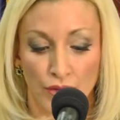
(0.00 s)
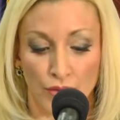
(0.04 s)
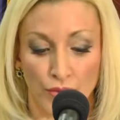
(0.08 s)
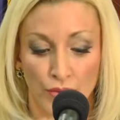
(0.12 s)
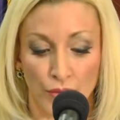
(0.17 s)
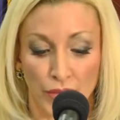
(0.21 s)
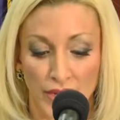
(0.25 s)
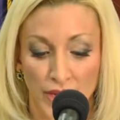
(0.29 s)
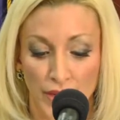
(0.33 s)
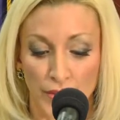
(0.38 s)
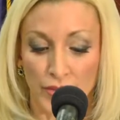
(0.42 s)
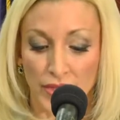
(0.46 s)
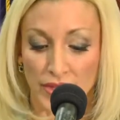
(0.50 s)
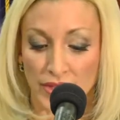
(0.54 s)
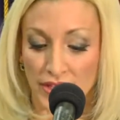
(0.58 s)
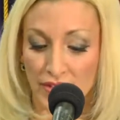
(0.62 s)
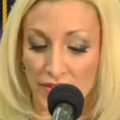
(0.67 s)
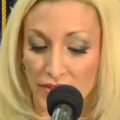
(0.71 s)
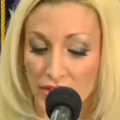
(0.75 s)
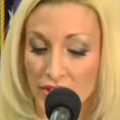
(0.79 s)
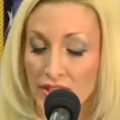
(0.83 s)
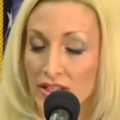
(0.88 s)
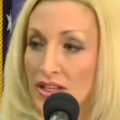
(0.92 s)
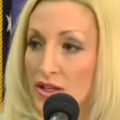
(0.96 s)
But I
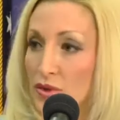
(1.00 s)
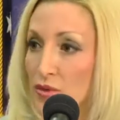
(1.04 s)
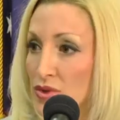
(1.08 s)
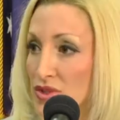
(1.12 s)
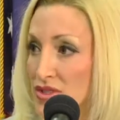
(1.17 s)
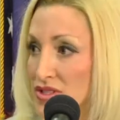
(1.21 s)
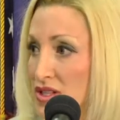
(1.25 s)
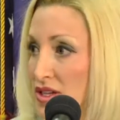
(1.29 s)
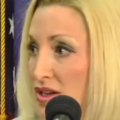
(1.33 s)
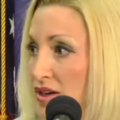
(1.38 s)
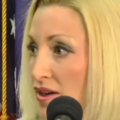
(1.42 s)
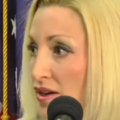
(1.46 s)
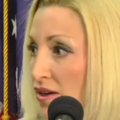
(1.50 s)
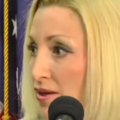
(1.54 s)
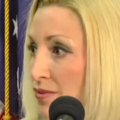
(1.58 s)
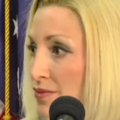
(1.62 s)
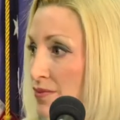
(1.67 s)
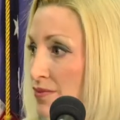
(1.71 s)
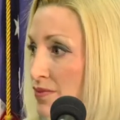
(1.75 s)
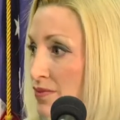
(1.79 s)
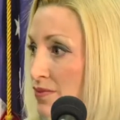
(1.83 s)
believe the need was there.